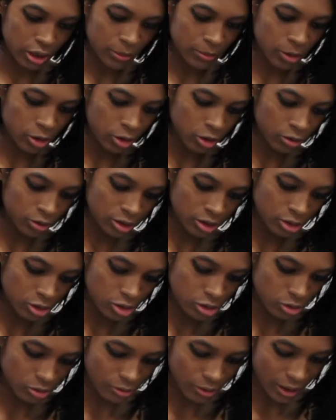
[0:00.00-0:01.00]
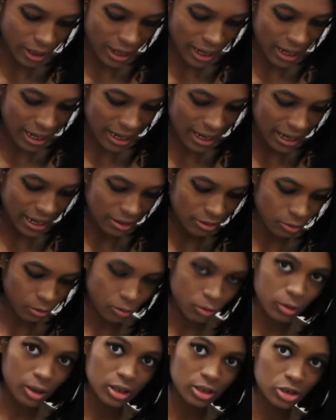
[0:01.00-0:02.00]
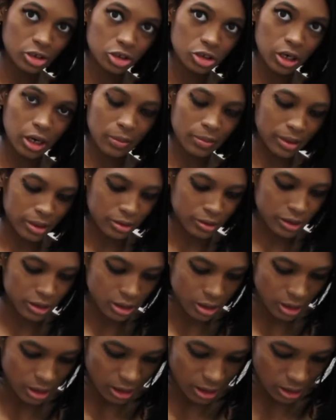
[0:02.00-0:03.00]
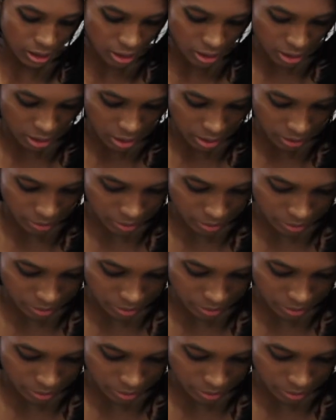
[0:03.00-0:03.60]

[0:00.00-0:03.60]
I'm going to add 1 strawberry to this.